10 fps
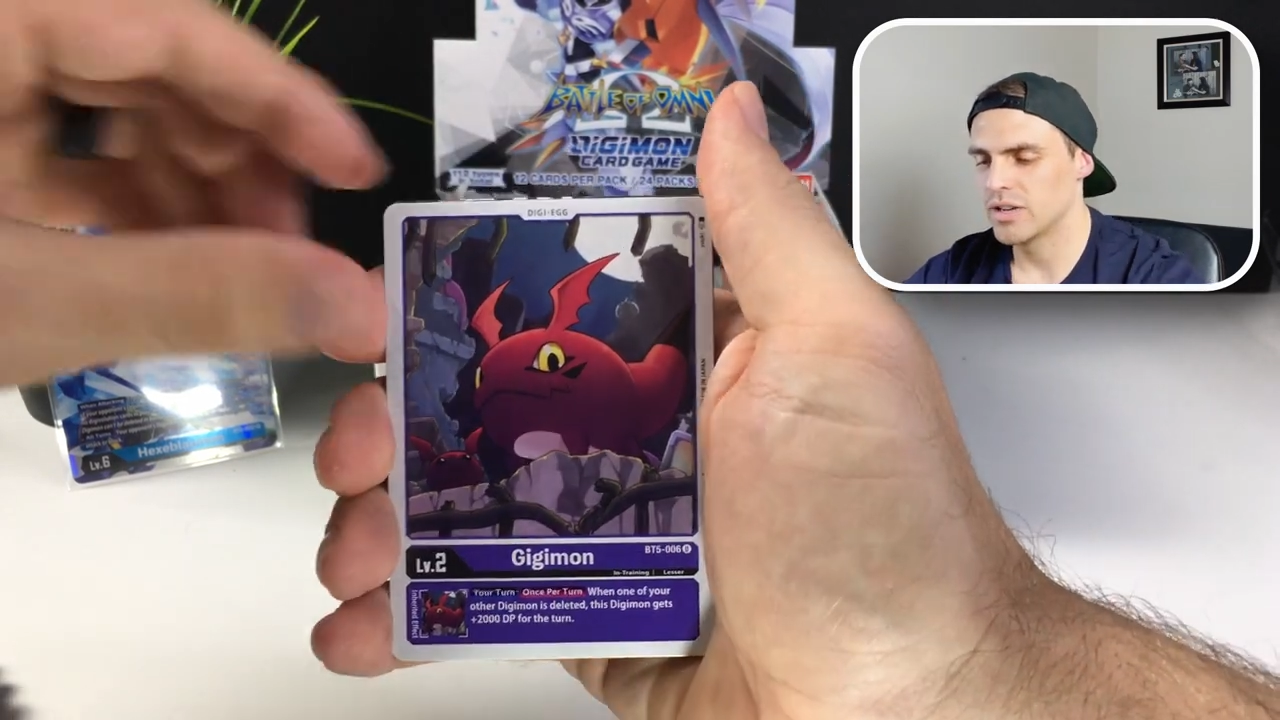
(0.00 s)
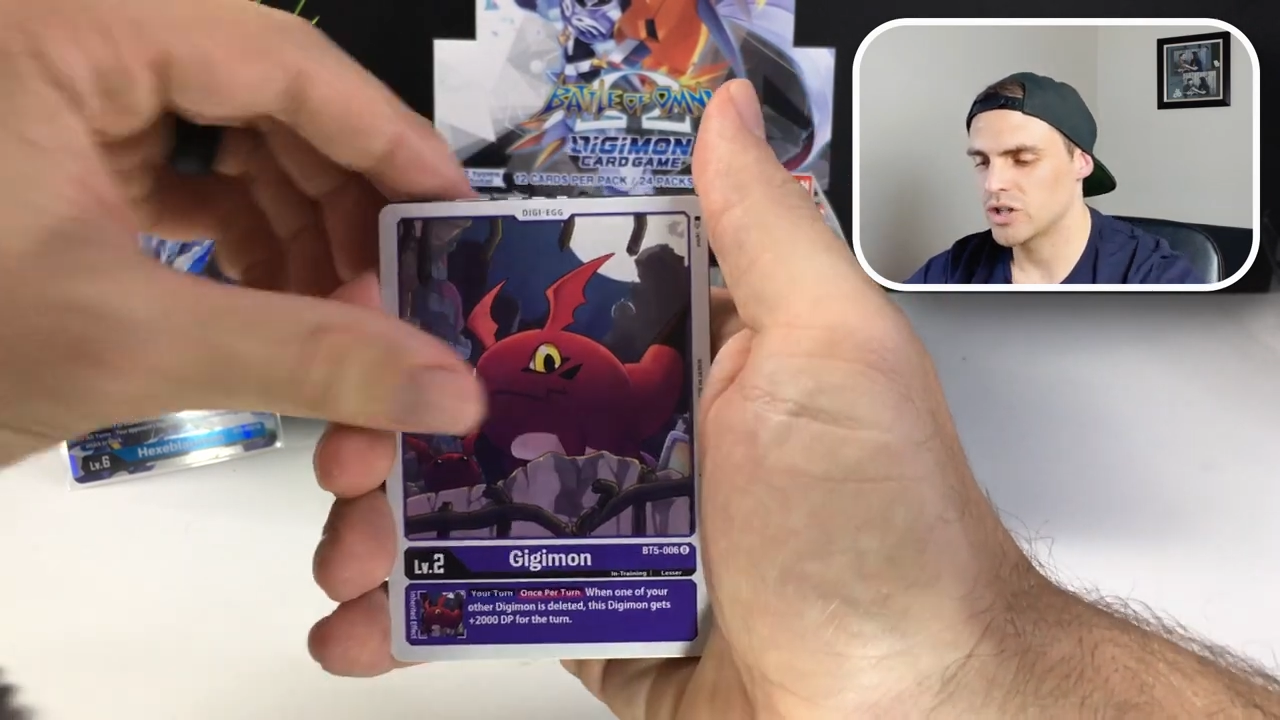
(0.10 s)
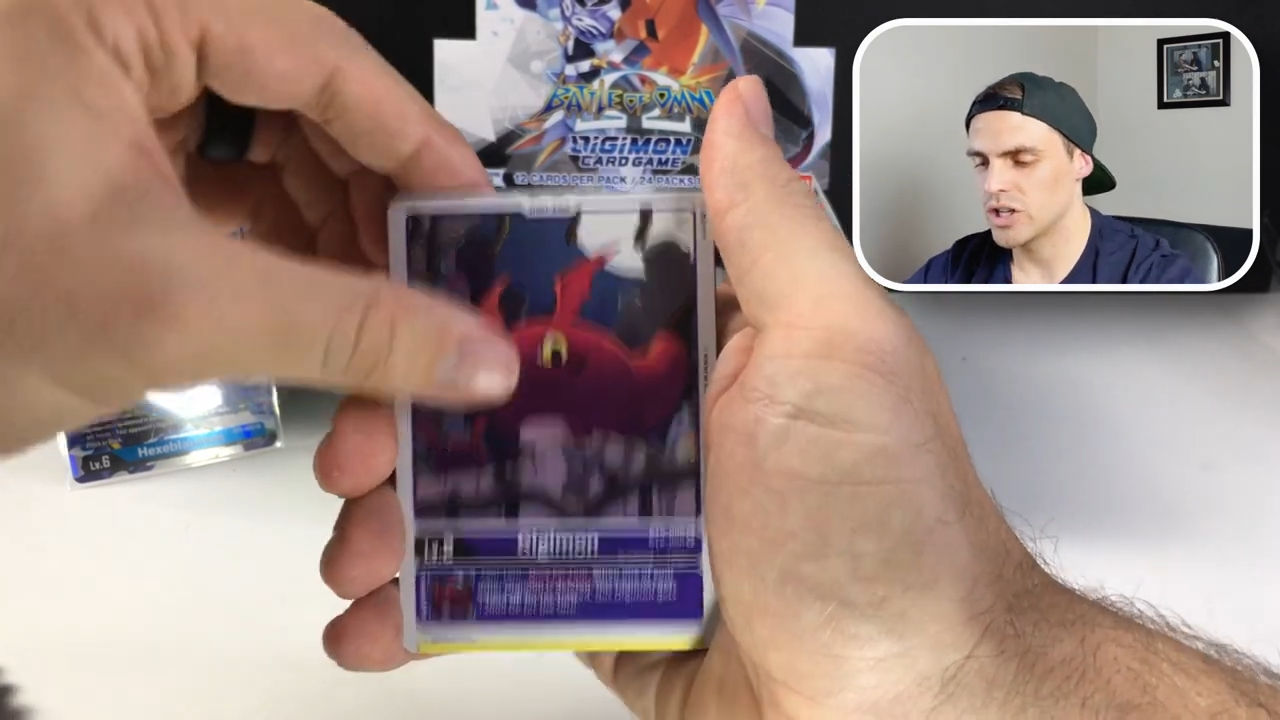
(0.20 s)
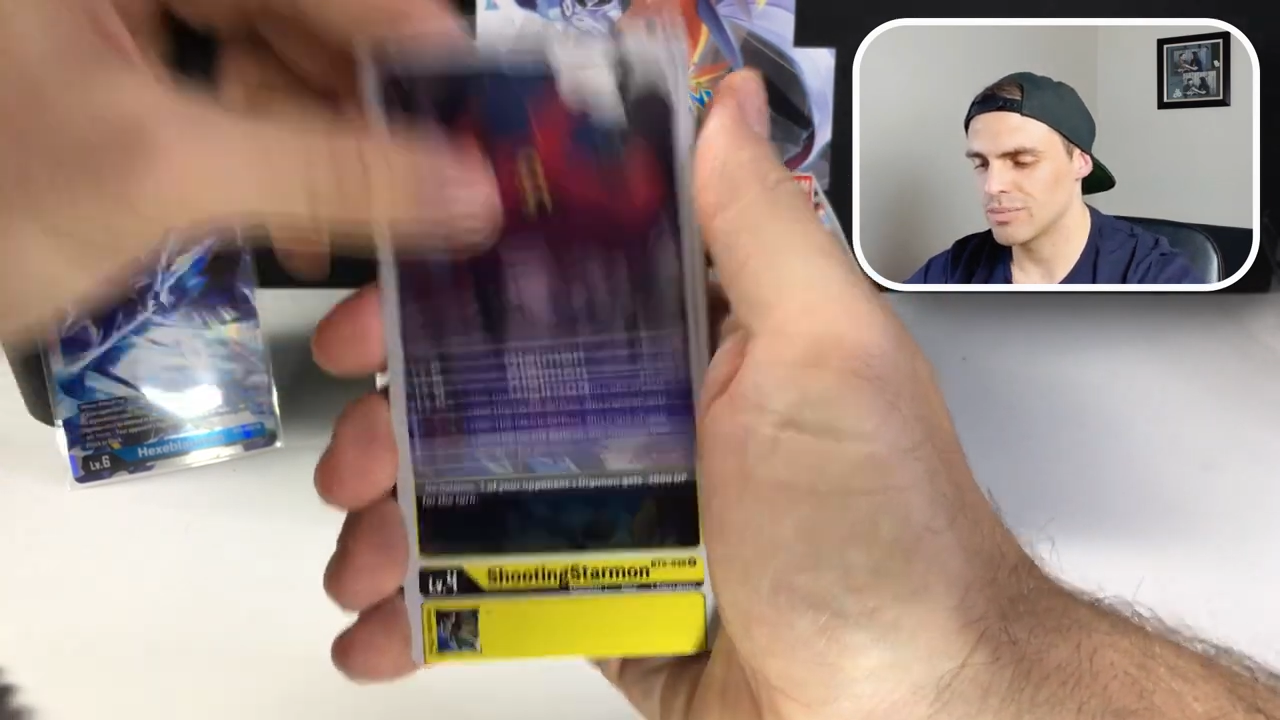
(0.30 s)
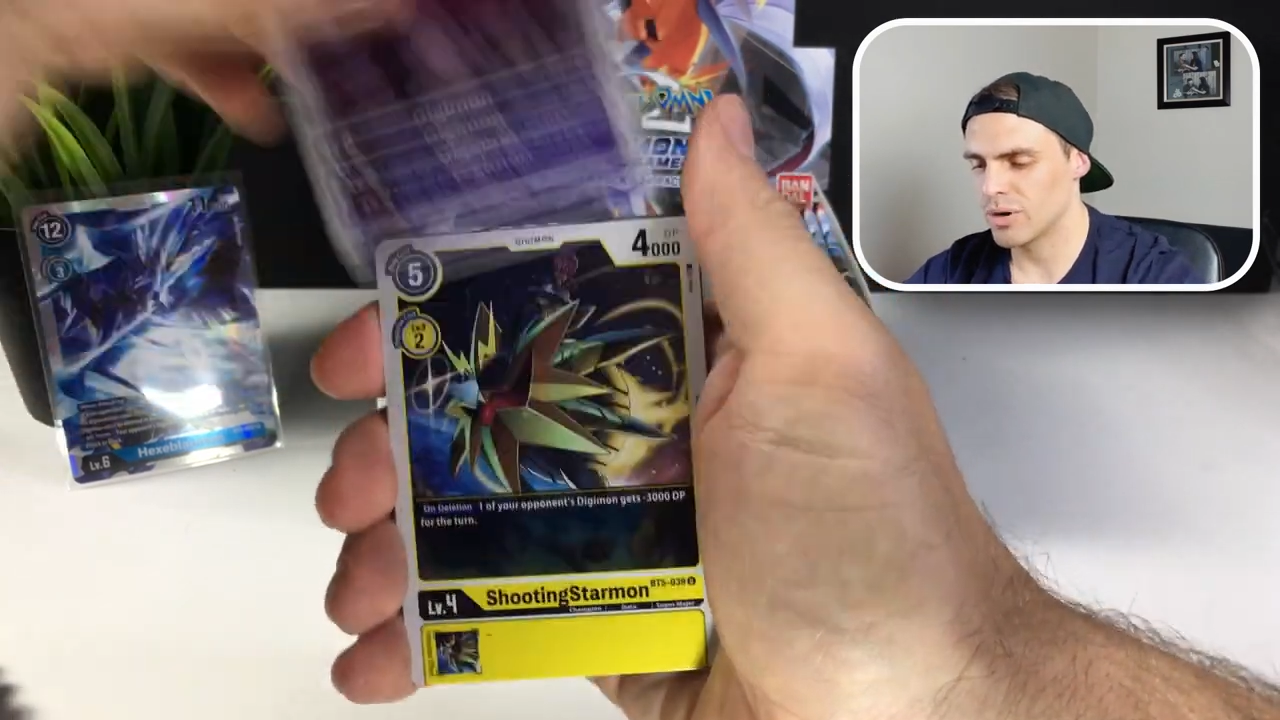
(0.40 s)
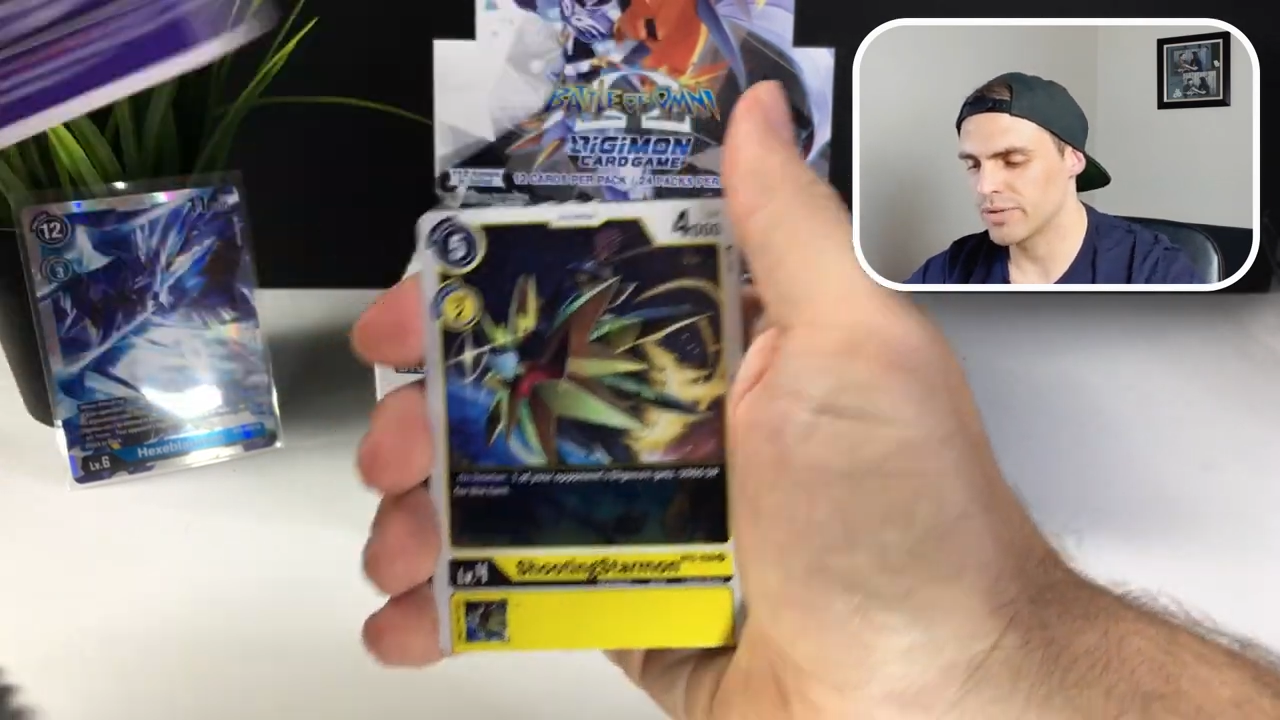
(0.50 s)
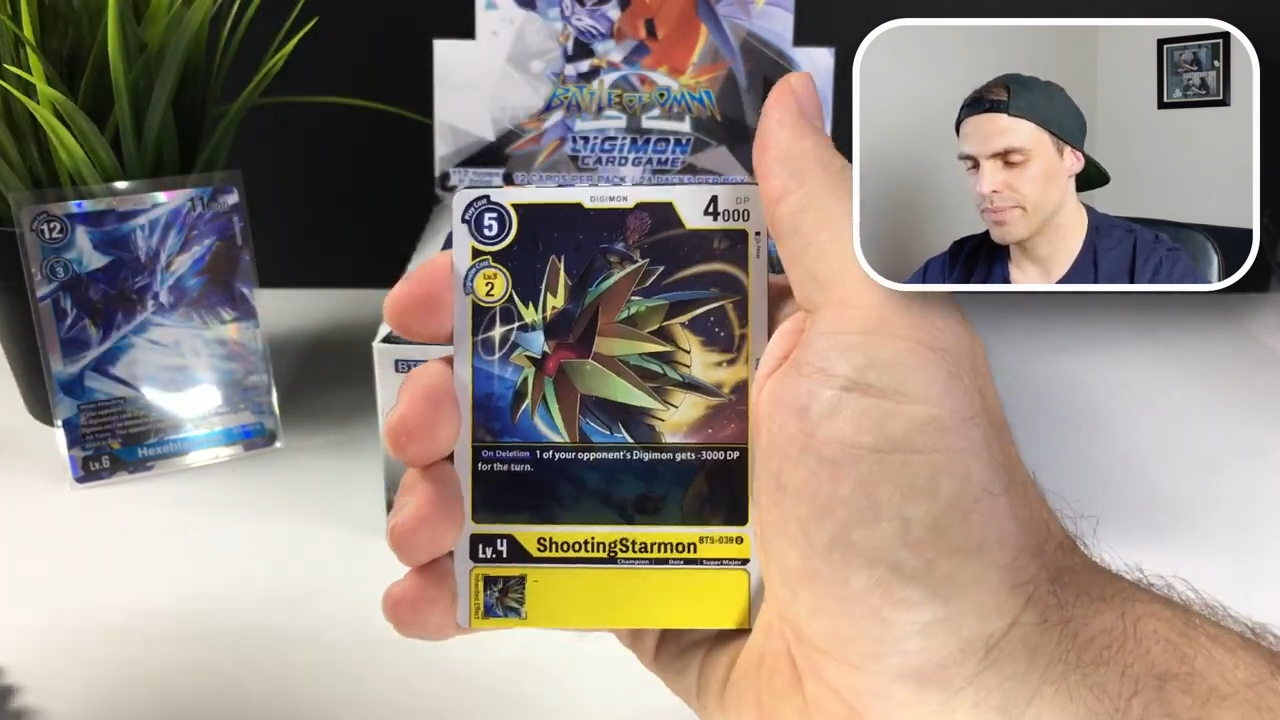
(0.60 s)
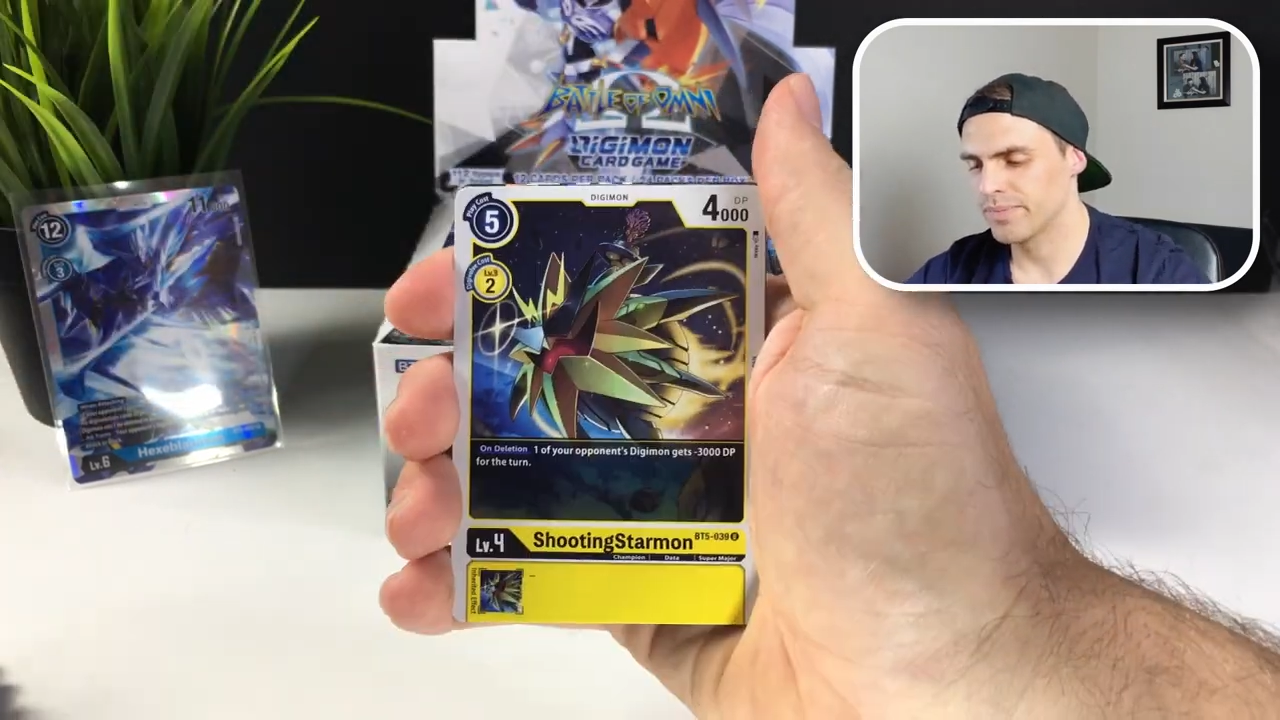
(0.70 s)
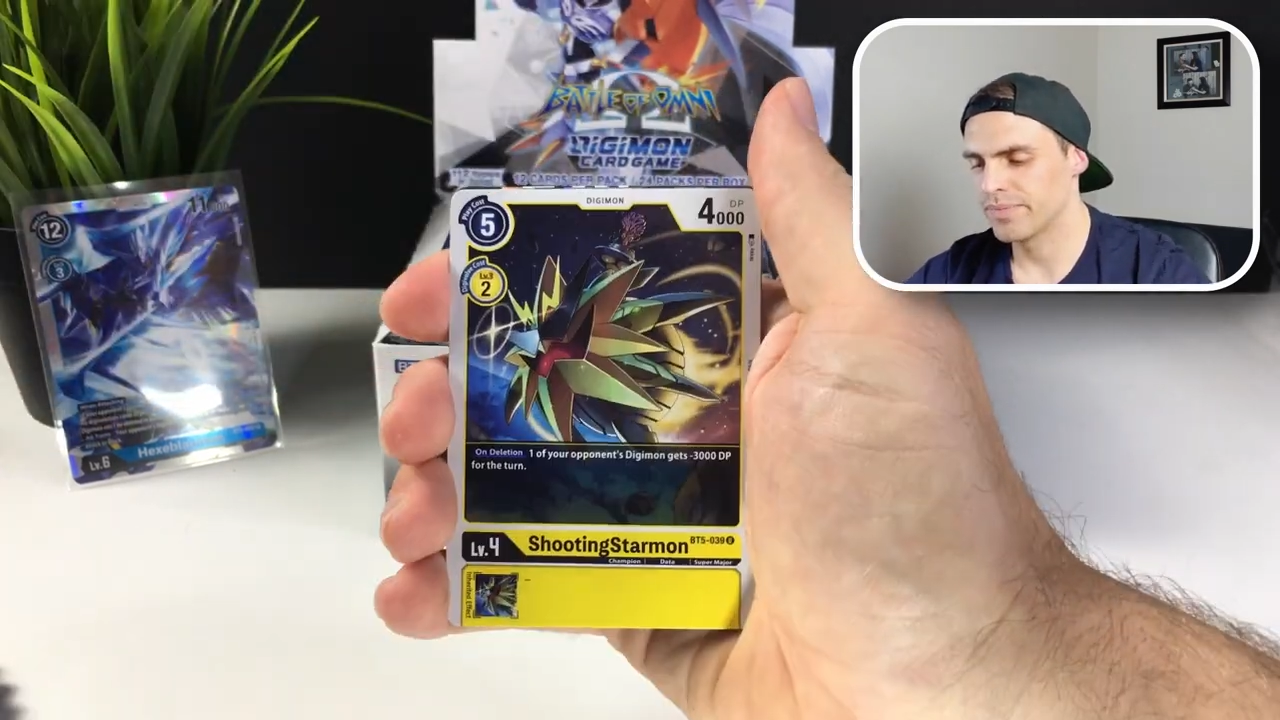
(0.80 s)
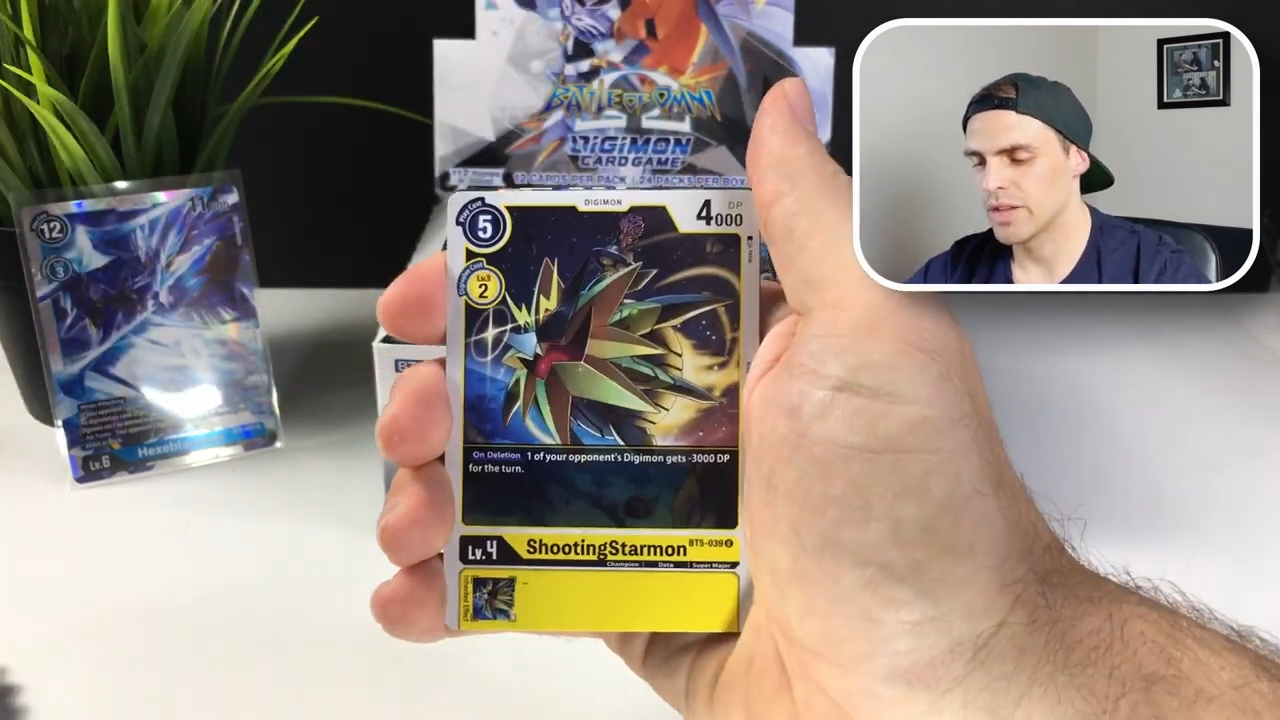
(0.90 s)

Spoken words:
Gigimon,